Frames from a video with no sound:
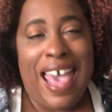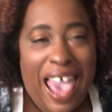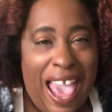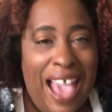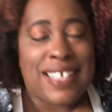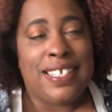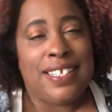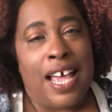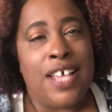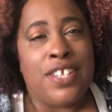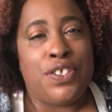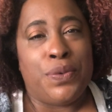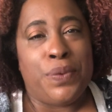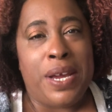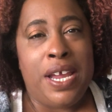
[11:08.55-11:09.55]

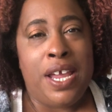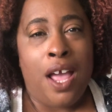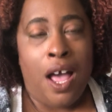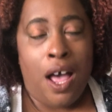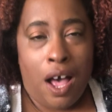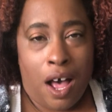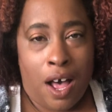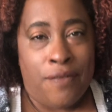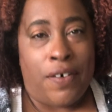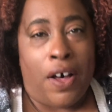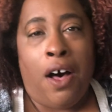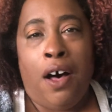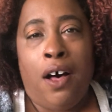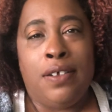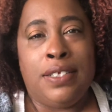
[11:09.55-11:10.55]
Accessory of
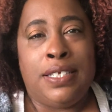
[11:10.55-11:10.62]
all